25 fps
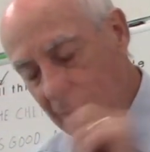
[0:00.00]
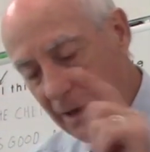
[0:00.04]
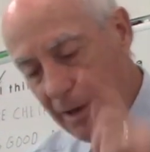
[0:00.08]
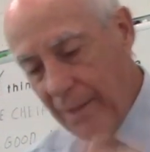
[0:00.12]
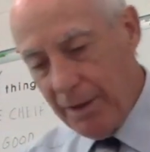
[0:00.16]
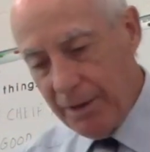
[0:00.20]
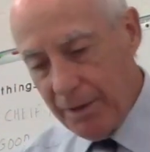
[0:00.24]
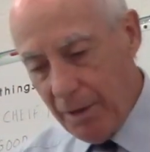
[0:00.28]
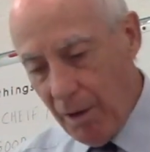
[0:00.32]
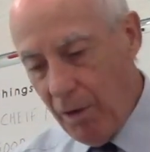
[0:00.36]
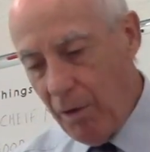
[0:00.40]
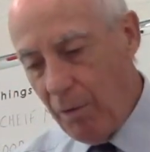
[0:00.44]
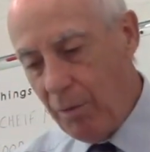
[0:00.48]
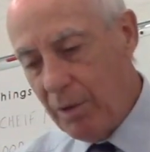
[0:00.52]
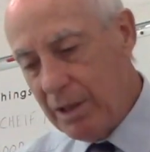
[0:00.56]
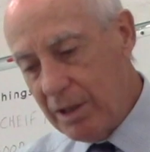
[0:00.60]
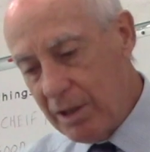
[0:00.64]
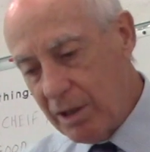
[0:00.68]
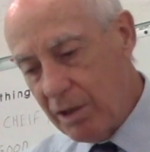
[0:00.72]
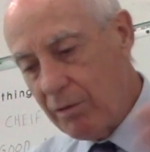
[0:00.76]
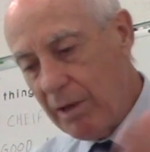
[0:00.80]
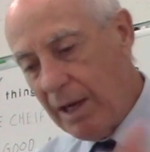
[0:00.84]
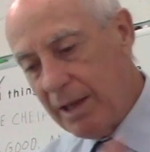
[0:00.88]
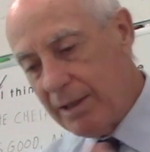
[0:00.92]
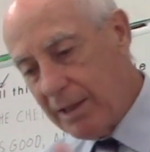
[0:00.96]
It's always
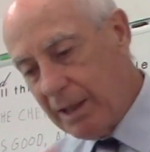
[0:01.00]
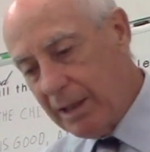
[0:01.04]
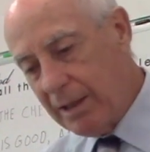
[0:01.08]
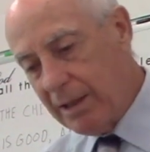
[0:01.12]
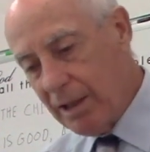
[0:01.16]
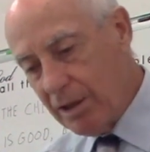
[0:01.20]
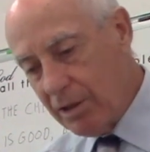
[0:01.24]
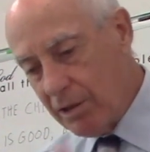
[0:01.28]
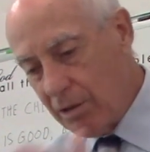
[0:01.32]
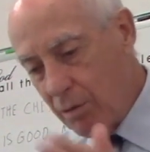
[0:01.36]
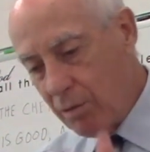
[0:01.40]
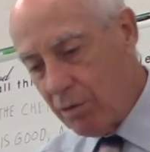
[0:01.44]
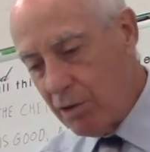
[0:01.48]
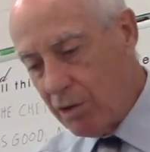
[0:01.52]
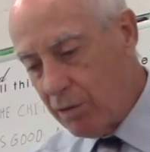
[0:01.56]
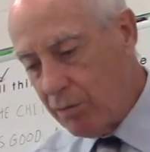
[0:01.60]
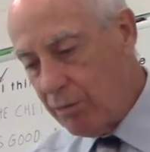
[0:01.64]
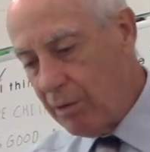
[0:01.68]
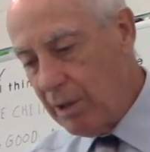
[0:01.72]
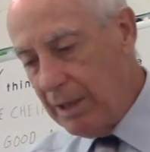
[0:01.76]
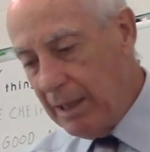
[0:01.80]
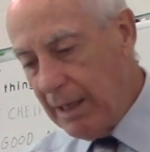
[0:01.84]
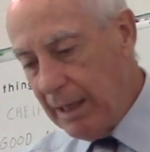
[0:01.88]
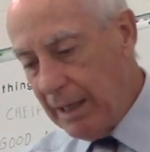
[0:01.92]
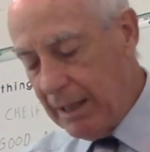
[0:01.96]
stressing just those
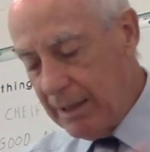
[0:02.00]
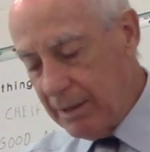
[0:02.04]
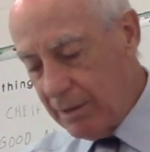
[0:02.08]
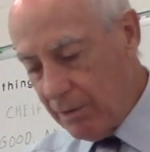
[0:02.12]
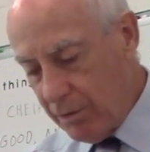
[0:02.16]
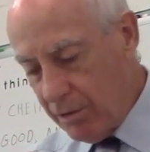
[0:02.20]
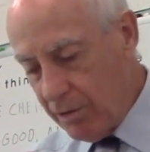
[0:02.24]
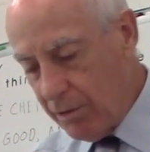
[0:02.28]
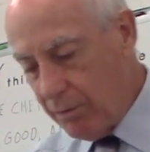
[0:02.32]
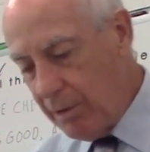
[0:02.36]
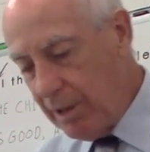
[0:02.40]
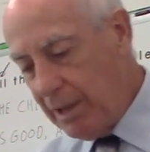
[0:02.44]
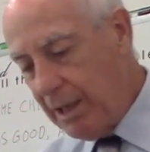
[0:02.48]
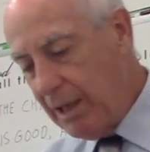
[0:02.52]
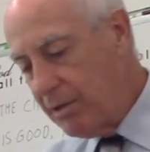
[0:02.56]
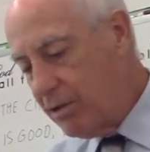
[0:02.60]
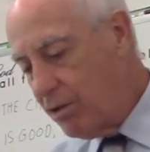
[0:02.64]
3 days. Those 3 days.